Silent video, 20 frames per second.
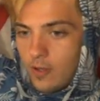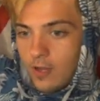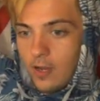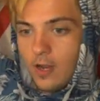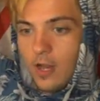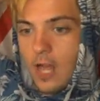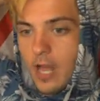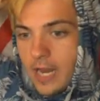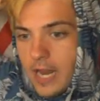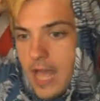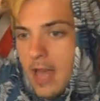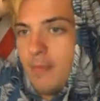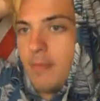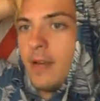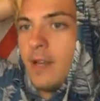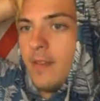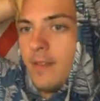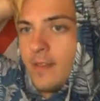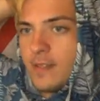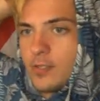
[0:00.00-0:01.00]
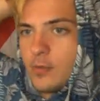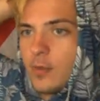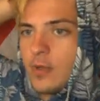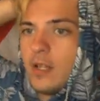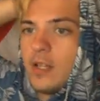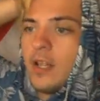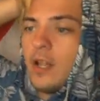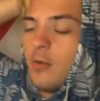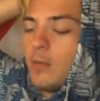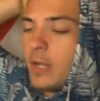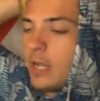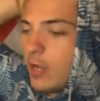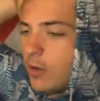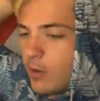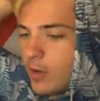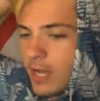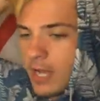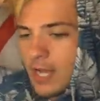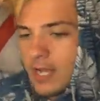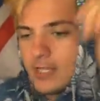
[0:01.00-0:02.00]
A lot happened in this one. There we
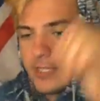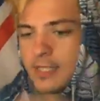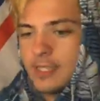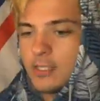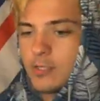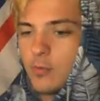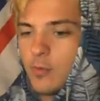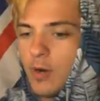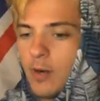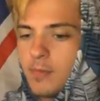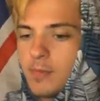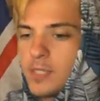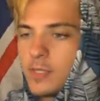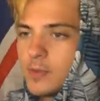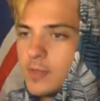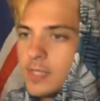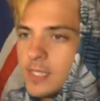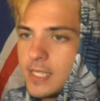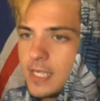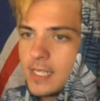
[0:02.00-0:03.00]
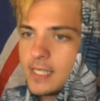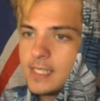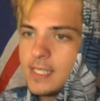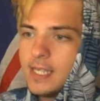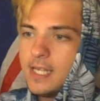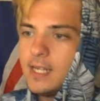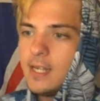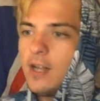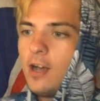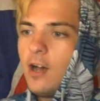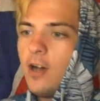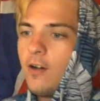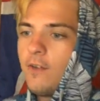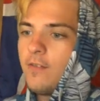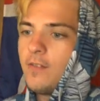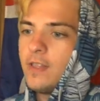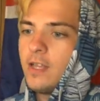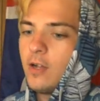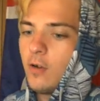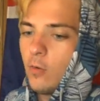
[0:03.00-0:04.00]
go, guys. Season 1, episode 16
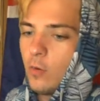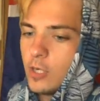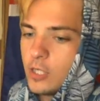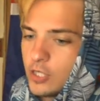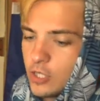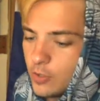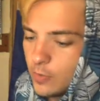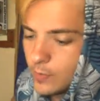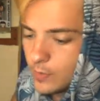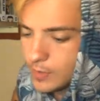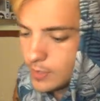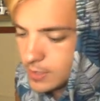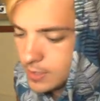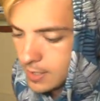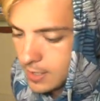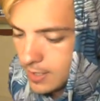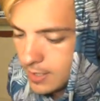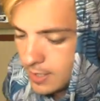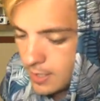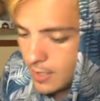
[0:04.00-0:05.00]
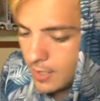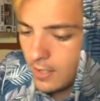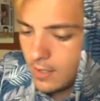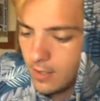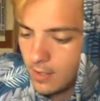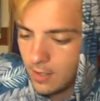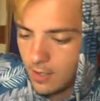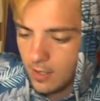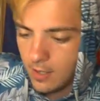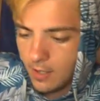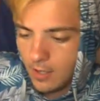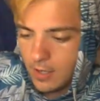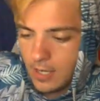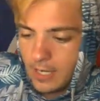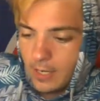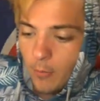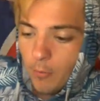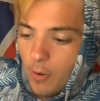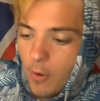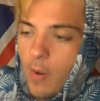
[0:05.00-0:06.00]
of the Originals.
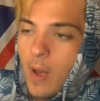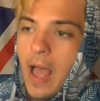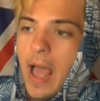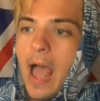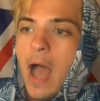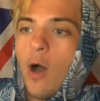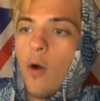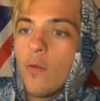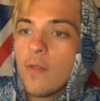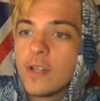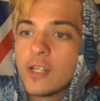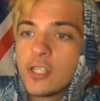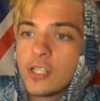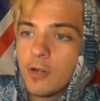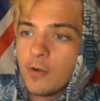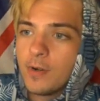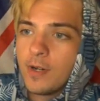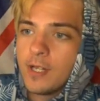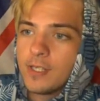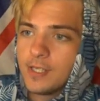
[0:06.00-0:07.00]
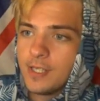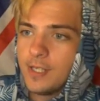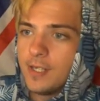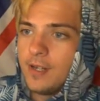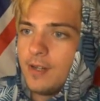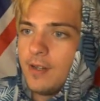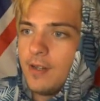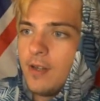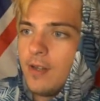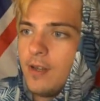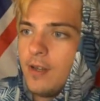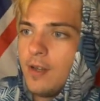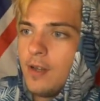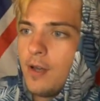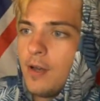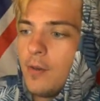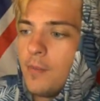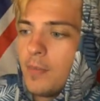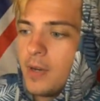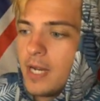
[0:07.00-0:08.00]
I don't know how this show does it,
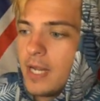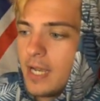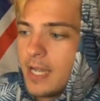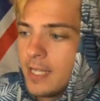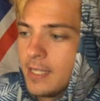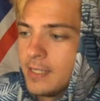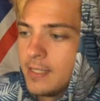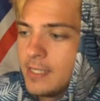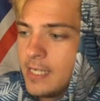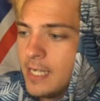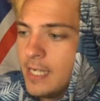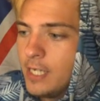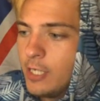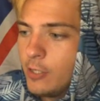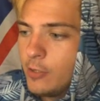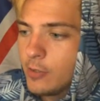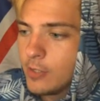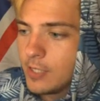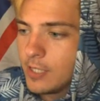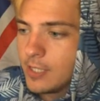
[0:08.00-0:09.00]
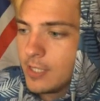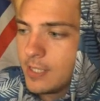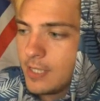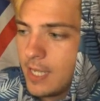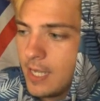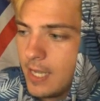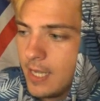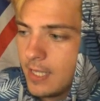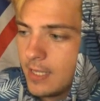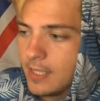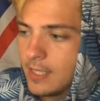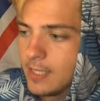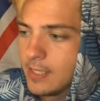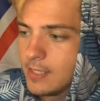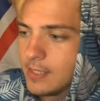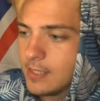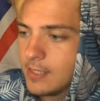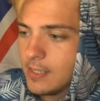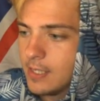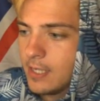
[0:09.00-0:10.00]
but it continues to stay at
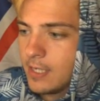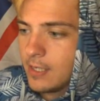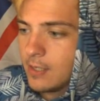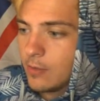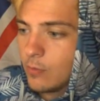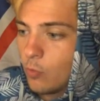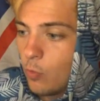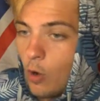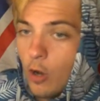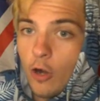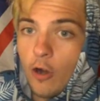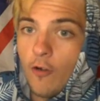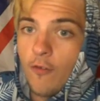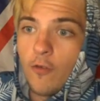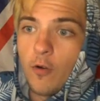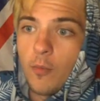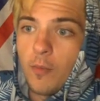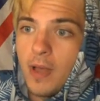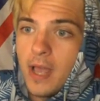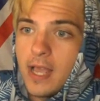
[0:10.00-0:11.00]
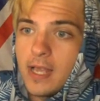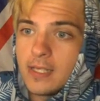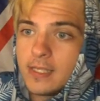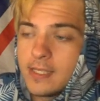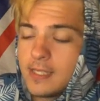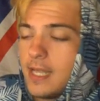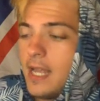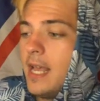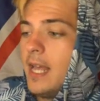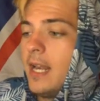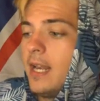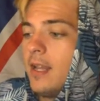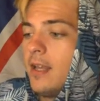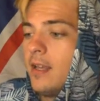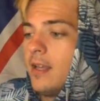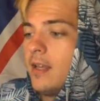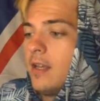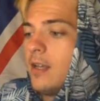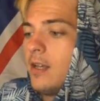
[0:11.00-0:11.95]
this wonderful pace, and